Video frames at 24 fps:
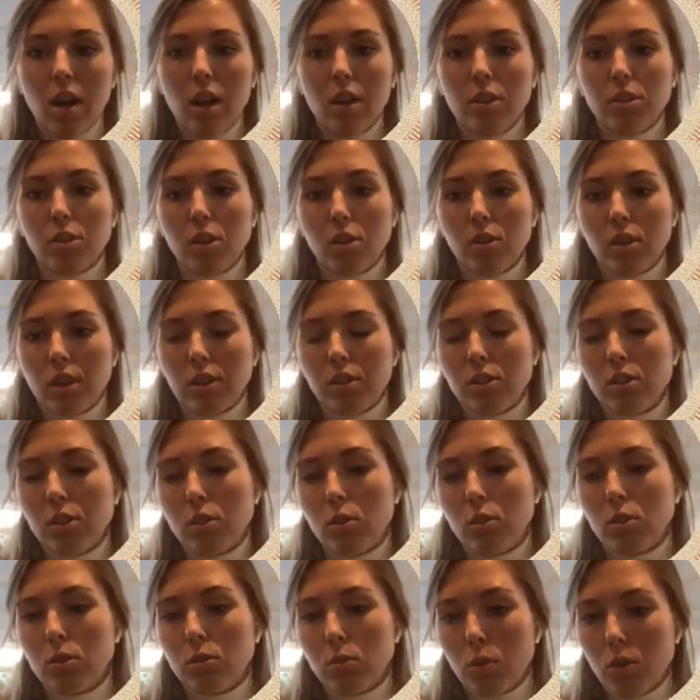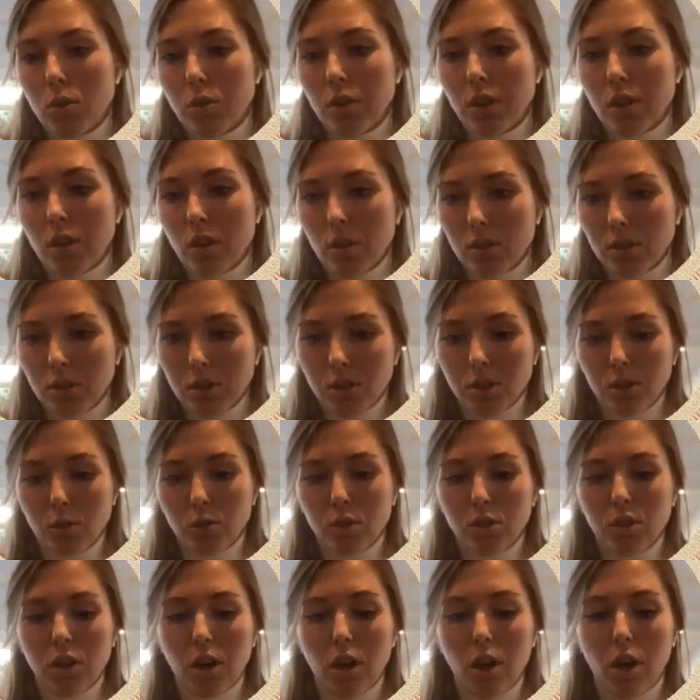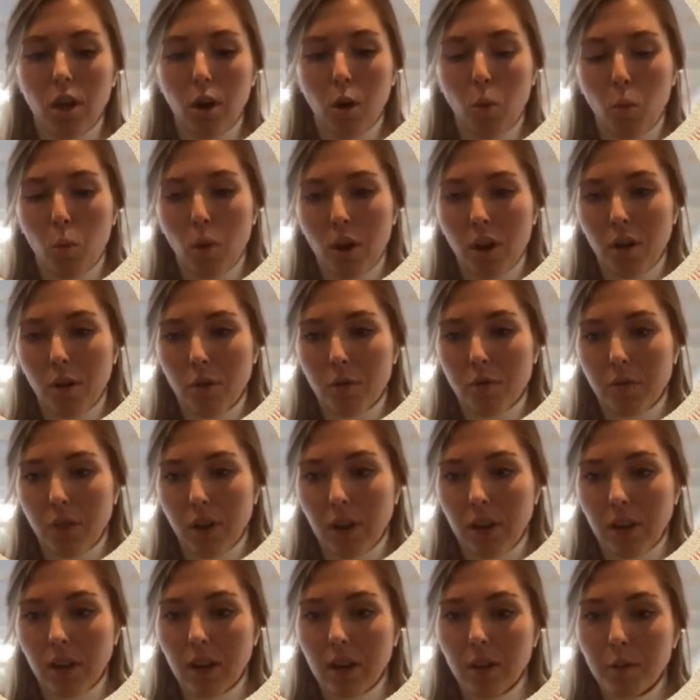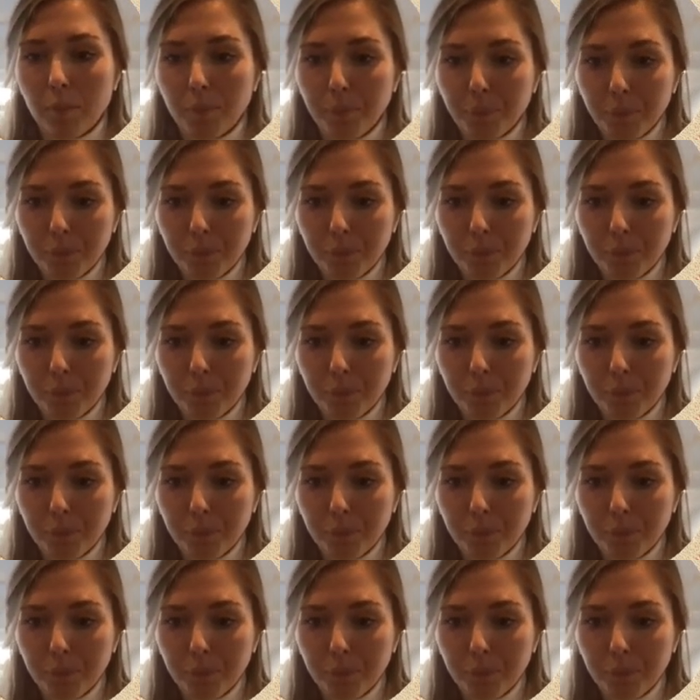So that's the controlled and conscious way of thinking.